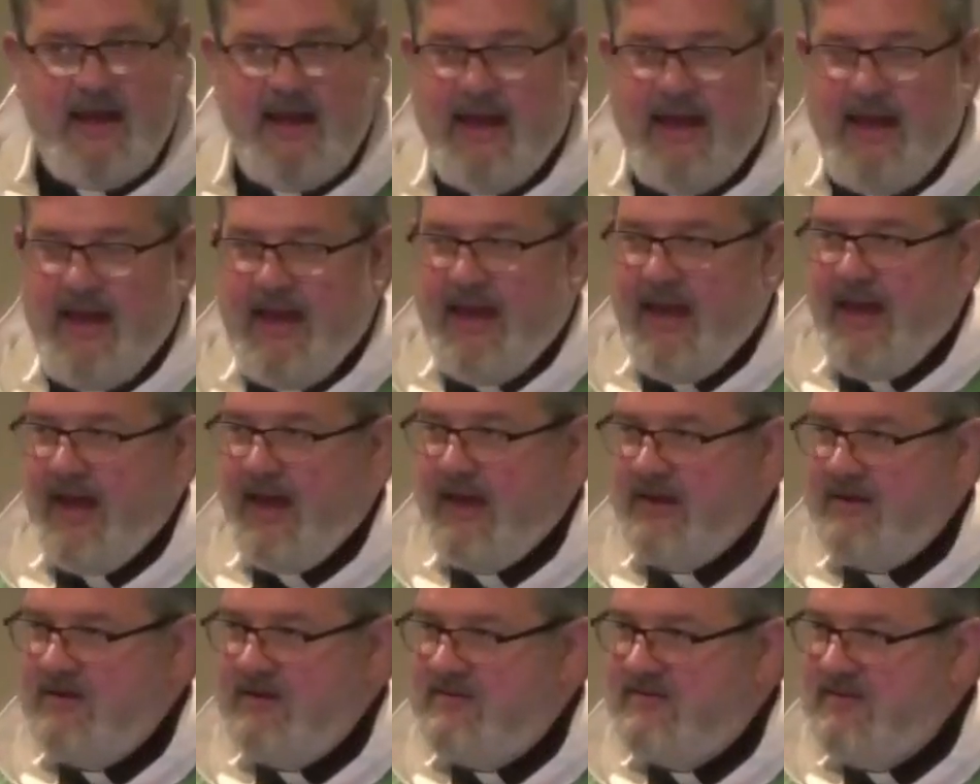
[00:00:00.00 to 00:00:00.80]

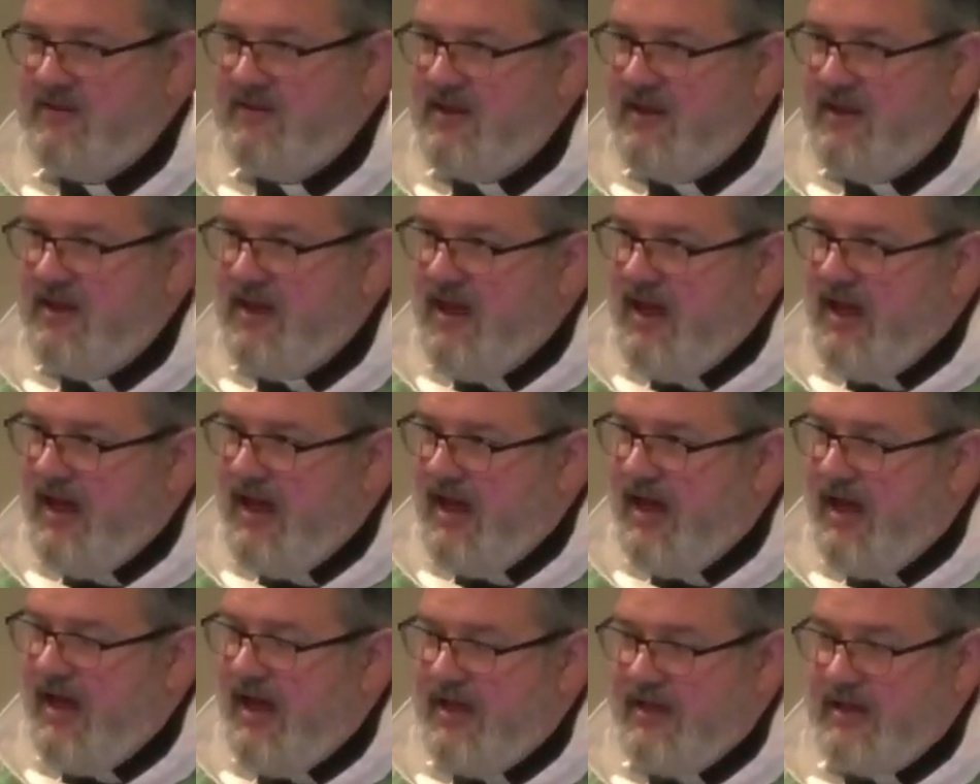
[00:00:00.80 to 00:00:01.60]
And
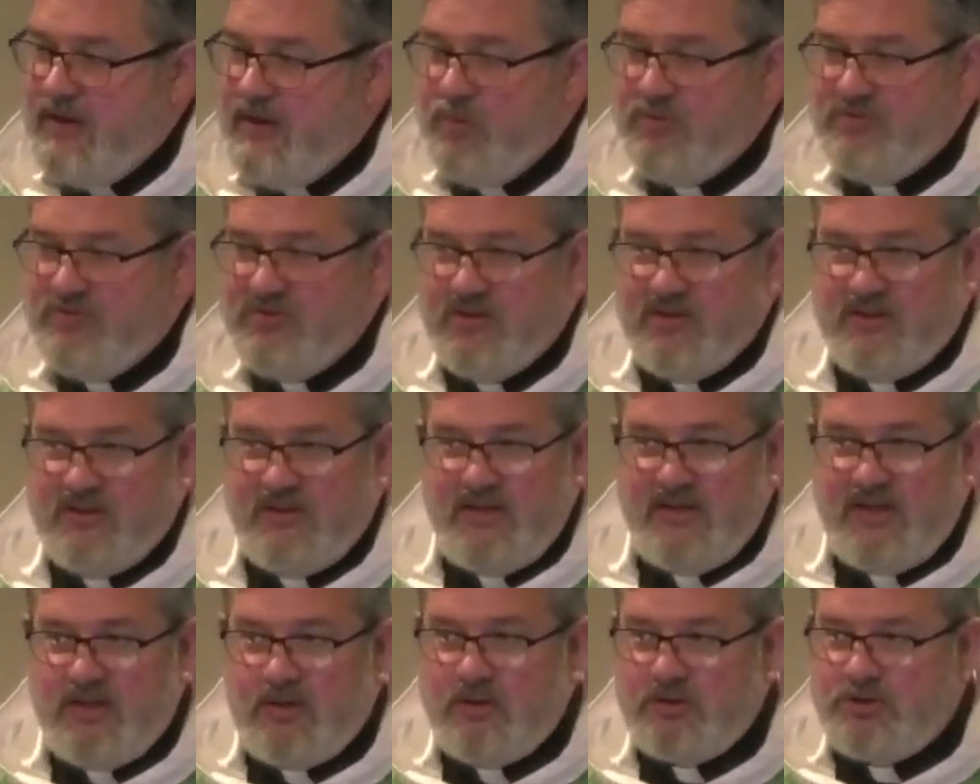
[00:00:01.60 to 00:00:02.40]
uh, it was a
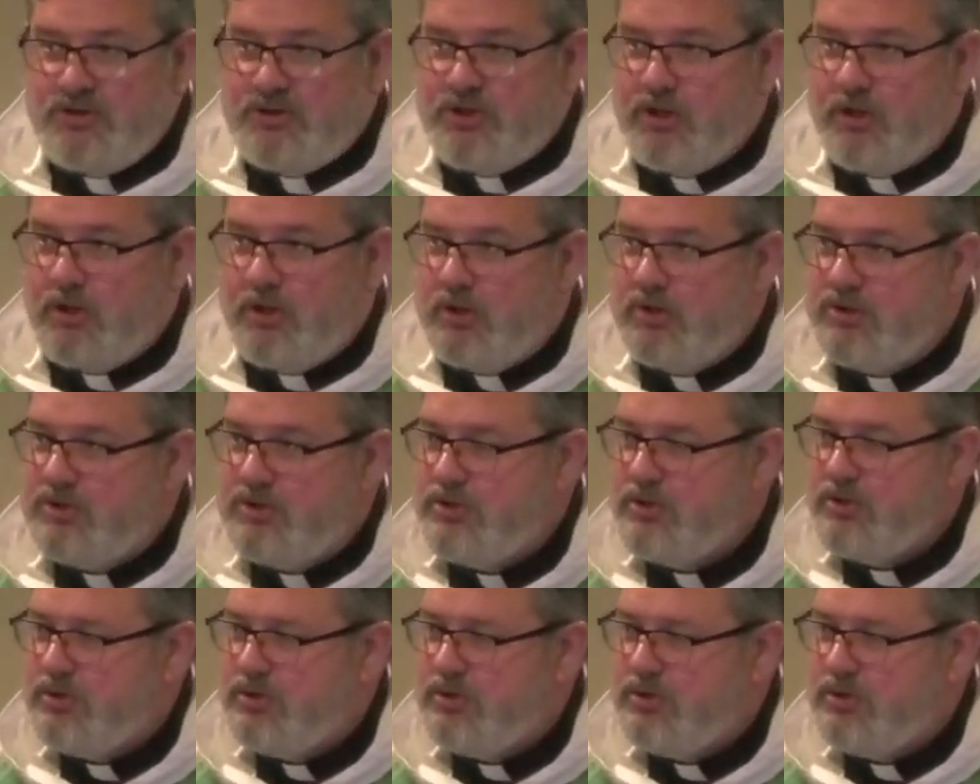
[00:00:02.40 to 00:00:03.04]
little church,